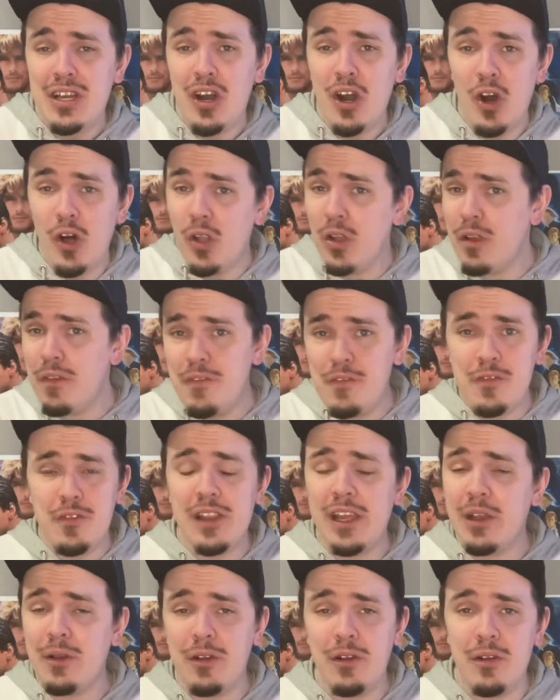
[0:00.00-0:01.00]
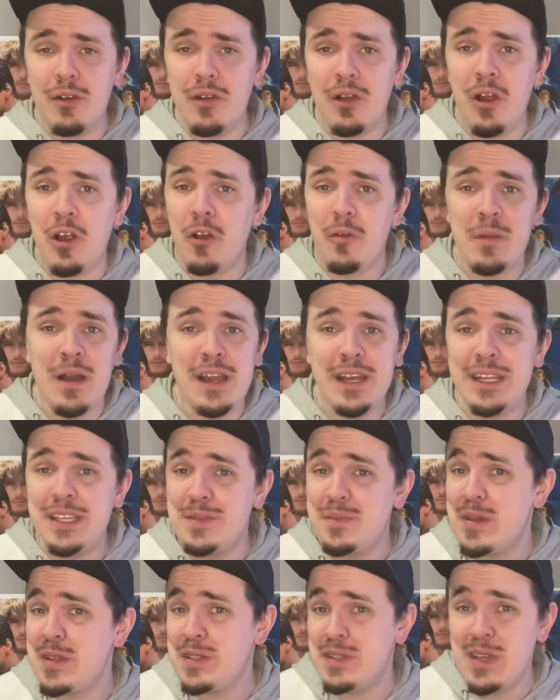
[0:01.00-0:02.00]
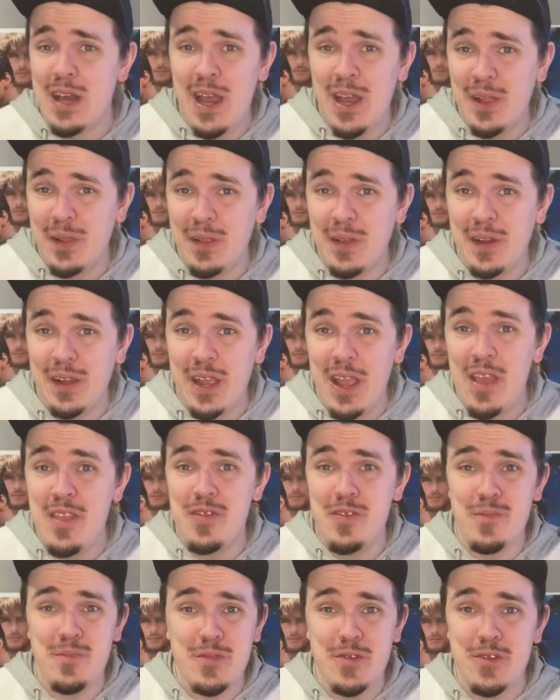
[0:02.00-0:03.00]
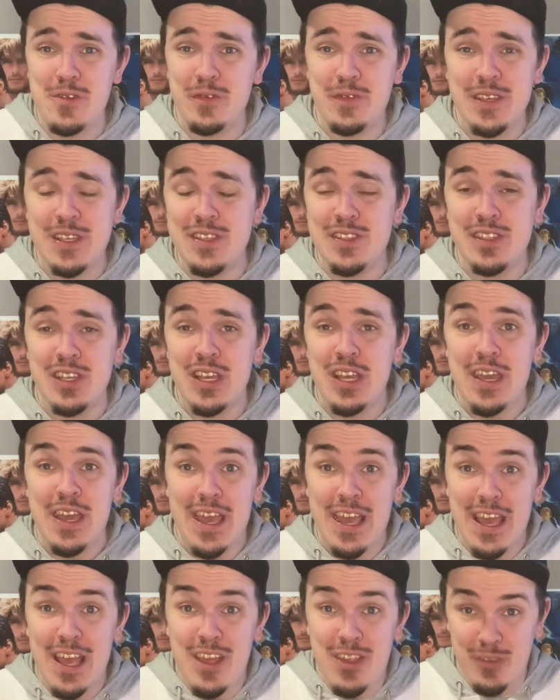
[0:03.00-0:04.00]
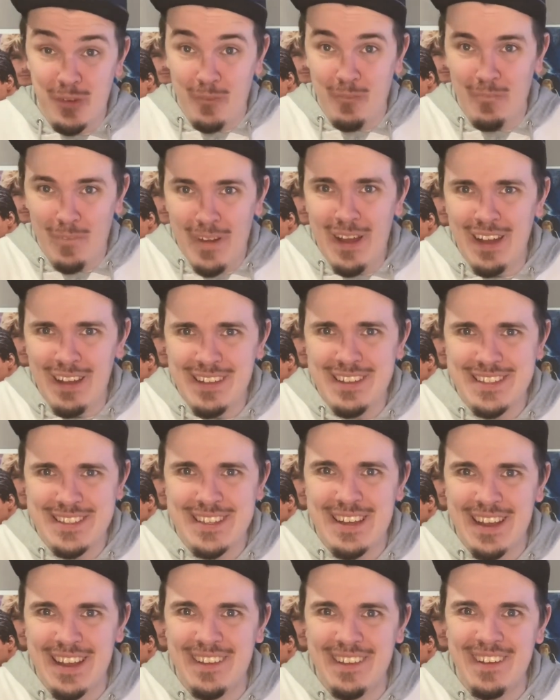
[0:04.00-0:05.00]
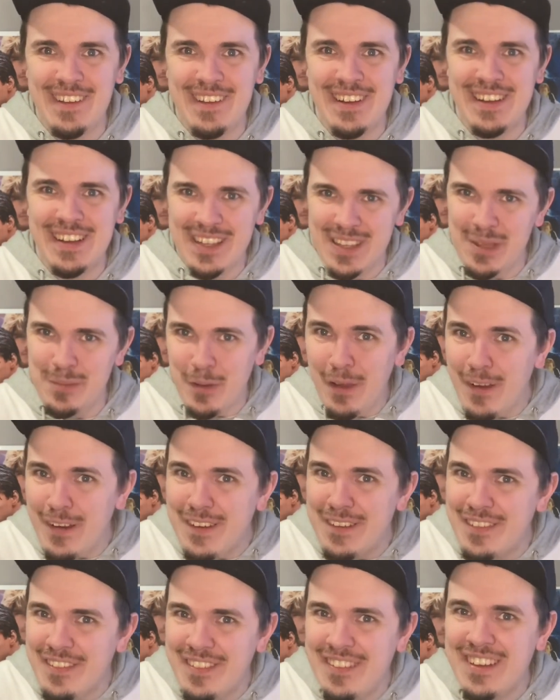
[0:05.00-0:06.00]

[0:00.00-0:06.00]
All of like Hermione's best dialogue in the movies is Ron's dialogue in the books.